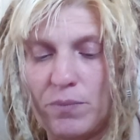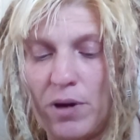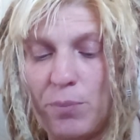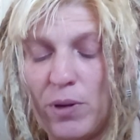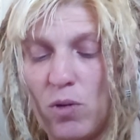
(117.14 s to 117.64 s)

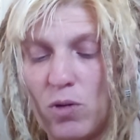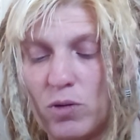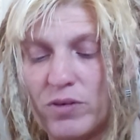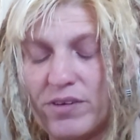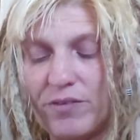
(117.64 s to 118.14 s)
but
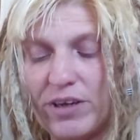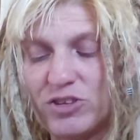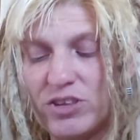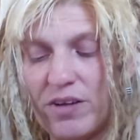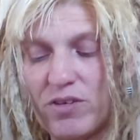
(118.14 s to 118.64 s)
behold,
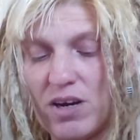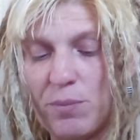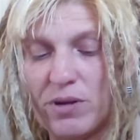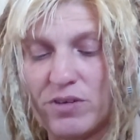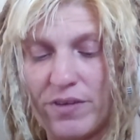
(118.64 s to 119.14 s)
salvation has
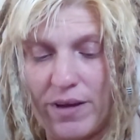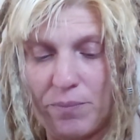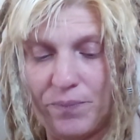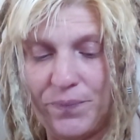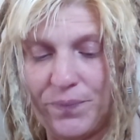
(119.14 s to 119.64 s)
come unto
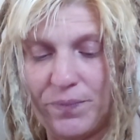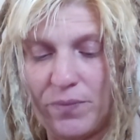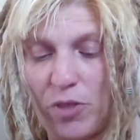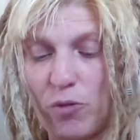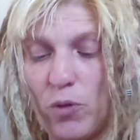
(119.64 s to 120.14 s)
them
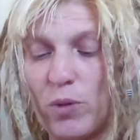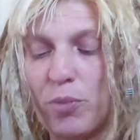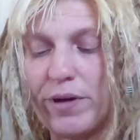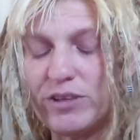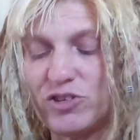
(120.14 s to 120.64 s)
through the
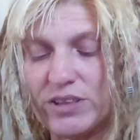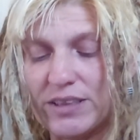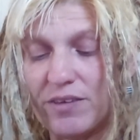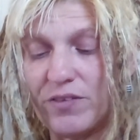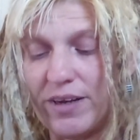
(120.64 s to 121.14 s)

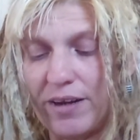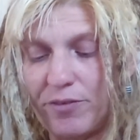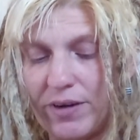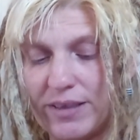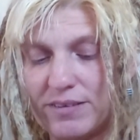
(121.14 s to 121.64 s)
preaching of the
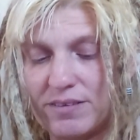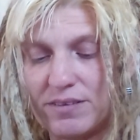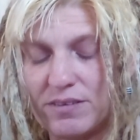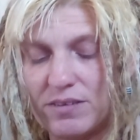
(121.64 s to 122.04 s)
Nephites.